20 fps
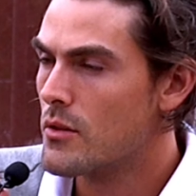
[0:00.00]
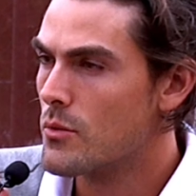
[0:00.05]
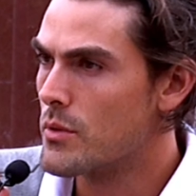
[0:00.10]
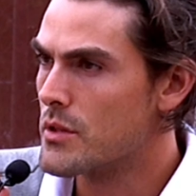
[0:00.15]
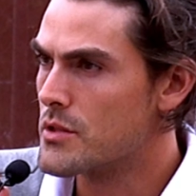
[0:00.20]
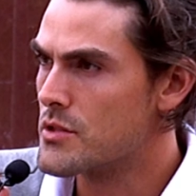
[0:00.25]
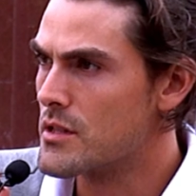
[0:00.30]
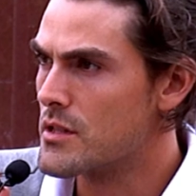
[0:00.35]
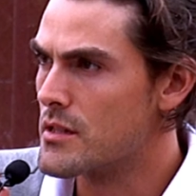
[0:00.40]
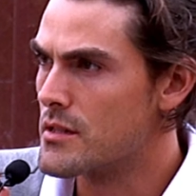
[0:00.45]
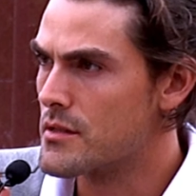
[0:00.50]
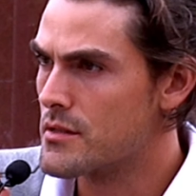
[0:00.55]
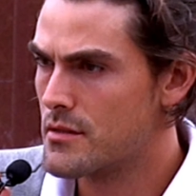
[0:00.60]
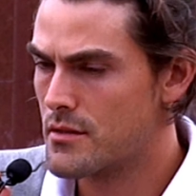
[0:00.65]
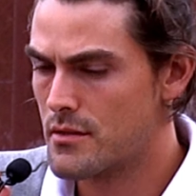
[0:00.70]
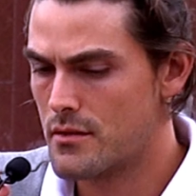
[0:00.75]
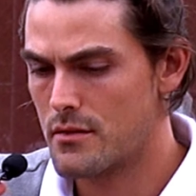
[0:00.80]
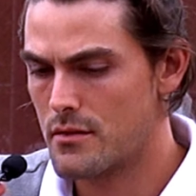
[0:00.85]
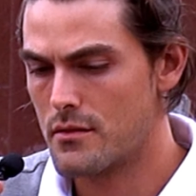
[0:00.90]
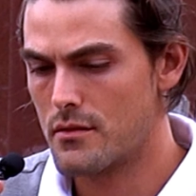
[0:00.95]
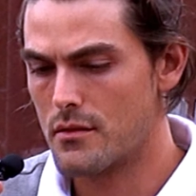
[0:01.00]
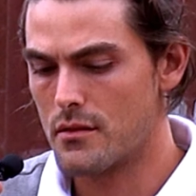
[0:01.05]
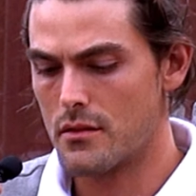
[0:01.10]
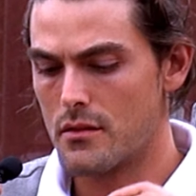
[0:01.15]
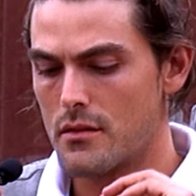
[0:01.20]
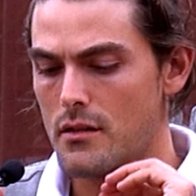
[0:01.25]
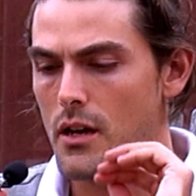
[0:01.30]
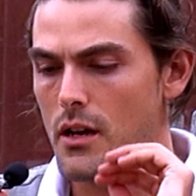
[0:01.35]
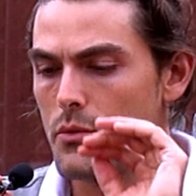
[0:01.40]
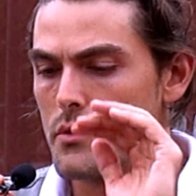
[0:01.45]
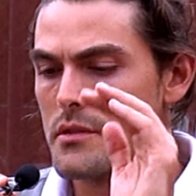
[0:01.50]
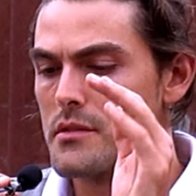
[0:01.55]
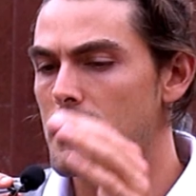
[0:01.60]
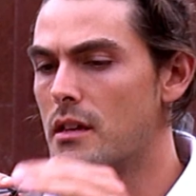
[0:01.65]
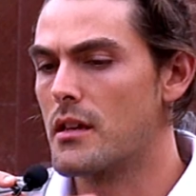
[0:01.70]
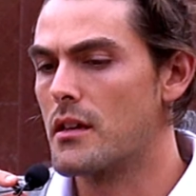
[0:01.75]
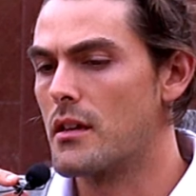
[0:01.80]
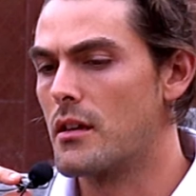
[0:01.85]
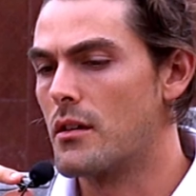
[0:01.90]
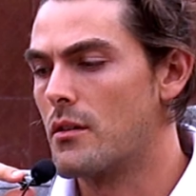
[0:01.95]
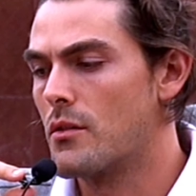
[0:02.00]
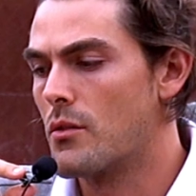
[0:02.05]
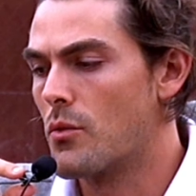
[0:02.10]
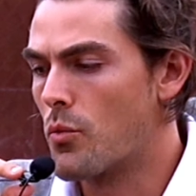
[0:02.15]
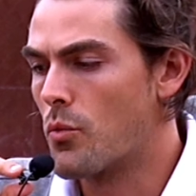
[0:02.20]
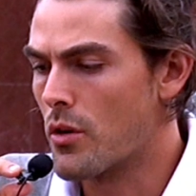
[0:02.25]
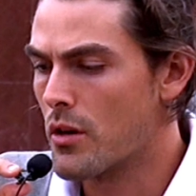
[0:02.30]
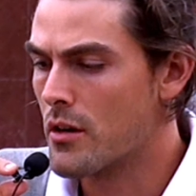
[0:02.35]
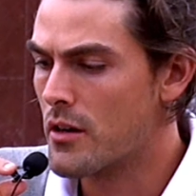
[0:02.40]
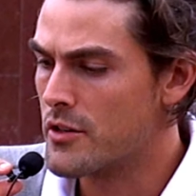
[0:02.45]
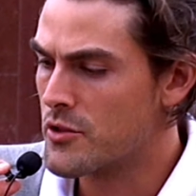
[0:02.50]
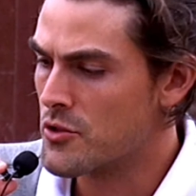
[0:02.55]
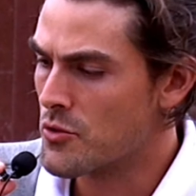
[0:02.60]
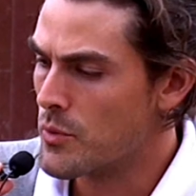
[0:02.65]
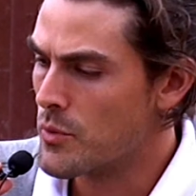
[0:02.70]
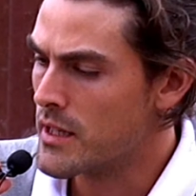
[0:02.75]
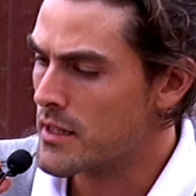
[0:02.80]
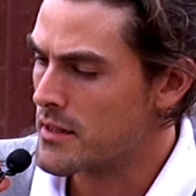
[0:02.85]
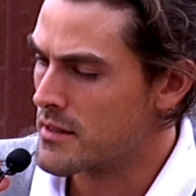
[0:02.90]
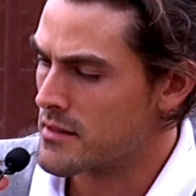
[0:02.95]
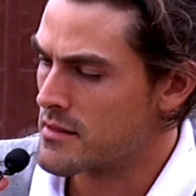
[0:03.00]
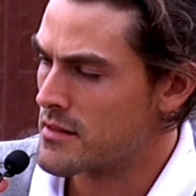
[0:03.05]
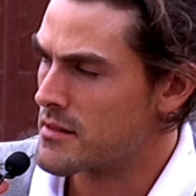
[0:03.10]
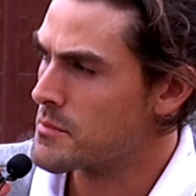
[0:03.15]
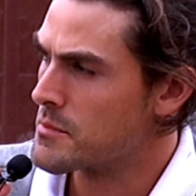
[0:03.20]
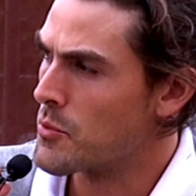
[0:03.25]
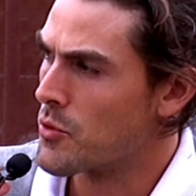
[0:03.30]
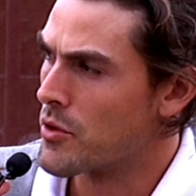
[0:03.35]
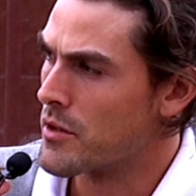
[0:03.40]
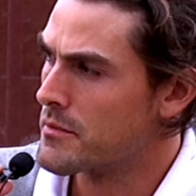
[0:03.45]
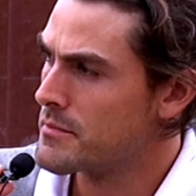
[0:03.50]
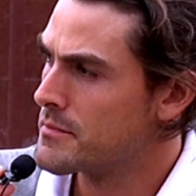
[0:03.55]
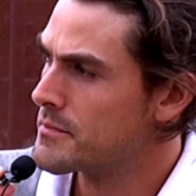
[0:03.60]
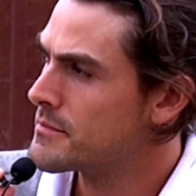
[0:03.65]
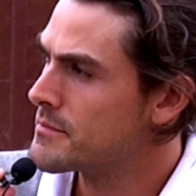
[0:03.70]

which is I would say work on your weaknesses more